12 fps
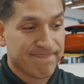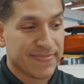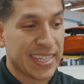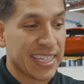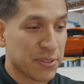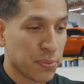
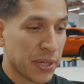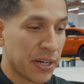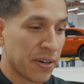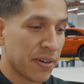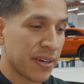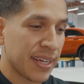That's
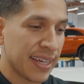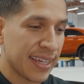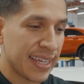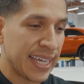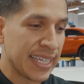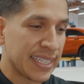where
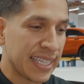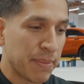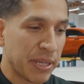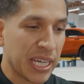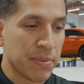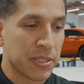it
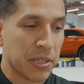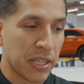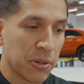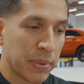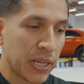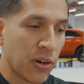becomes a
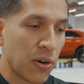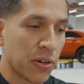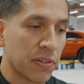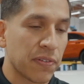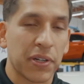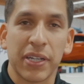little bit
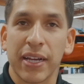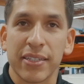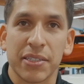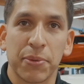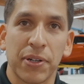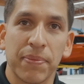hard for the
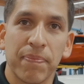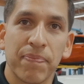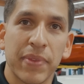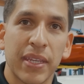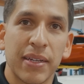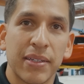customer,
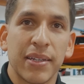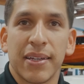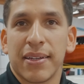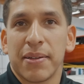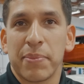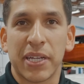
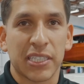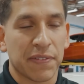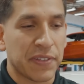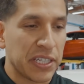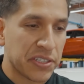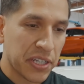because if
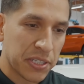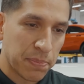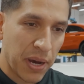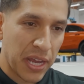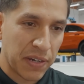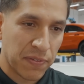they just
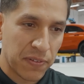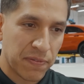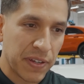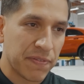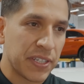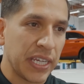bought it for
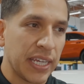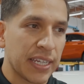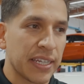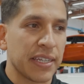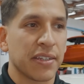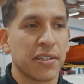15
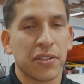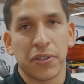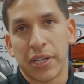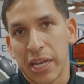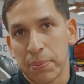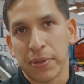and you
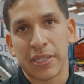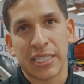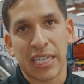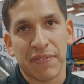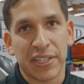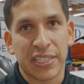got to put
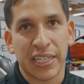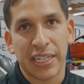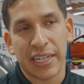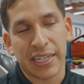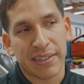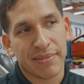17
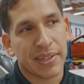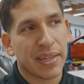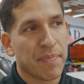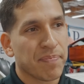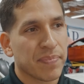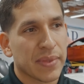in it,
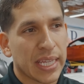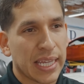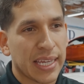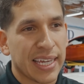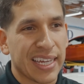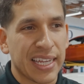
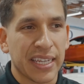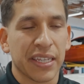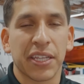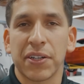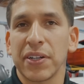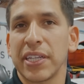it
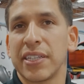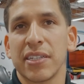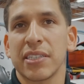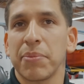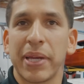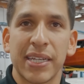literally
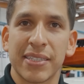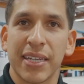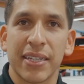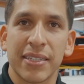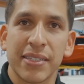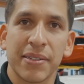doesn't make
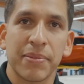sense.